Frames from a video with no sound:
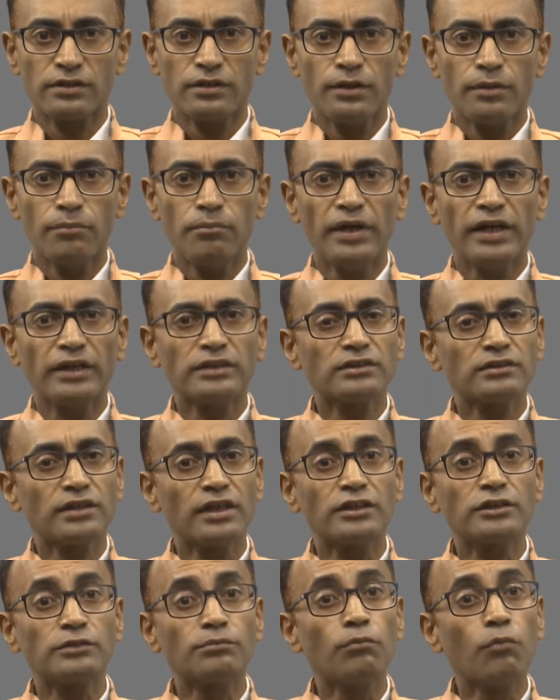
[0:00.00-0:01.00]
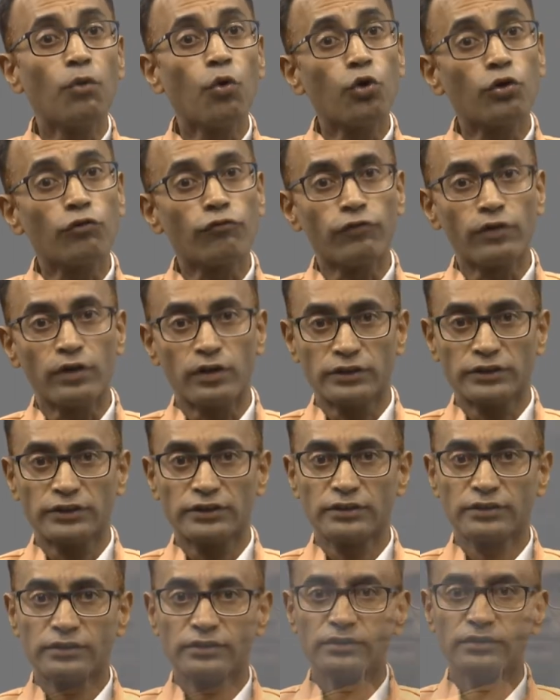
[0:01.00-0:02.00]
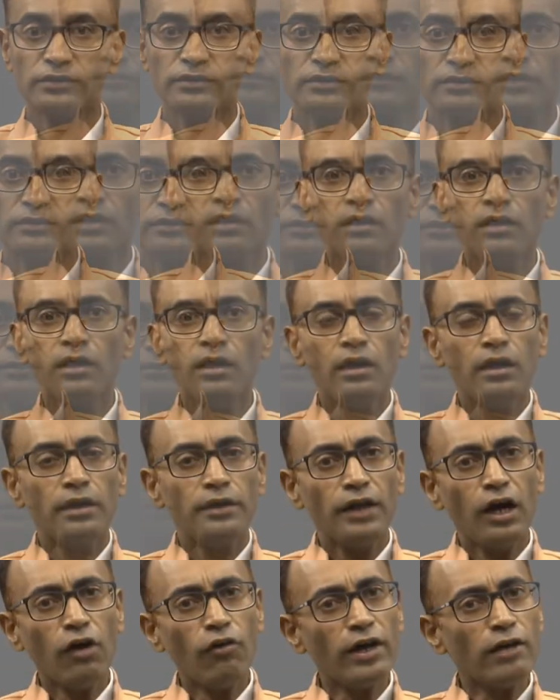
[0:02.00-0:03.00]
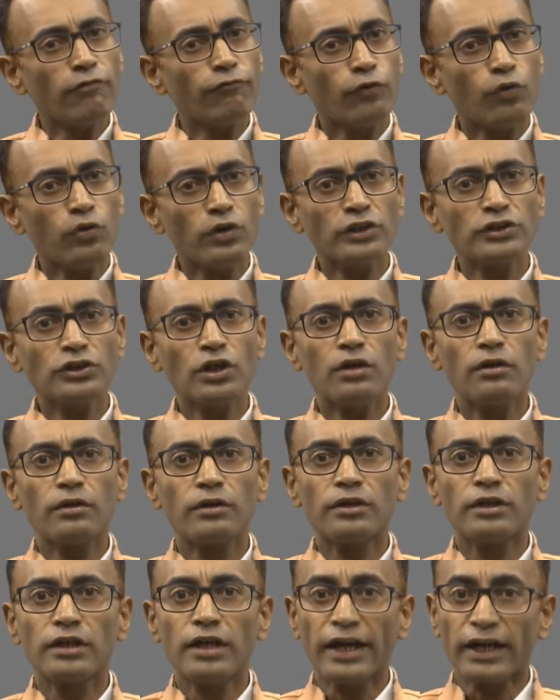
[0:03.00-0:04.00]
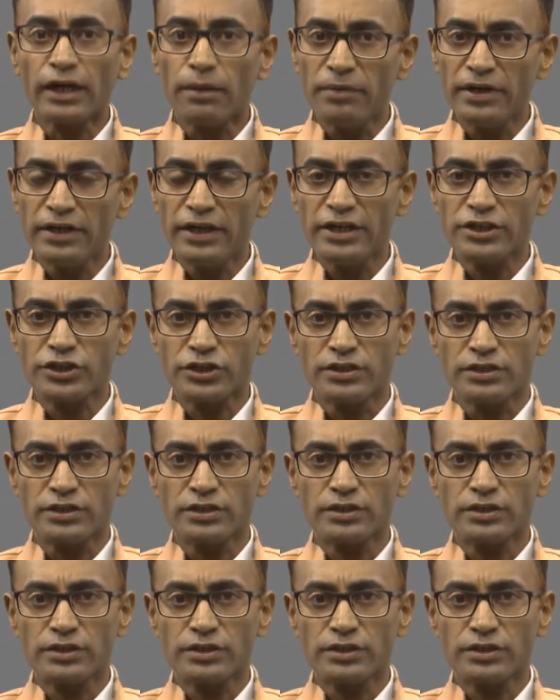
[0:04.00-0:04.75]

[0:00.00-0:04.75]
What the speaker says: makes things more worse. Now I'll focus on recommendations,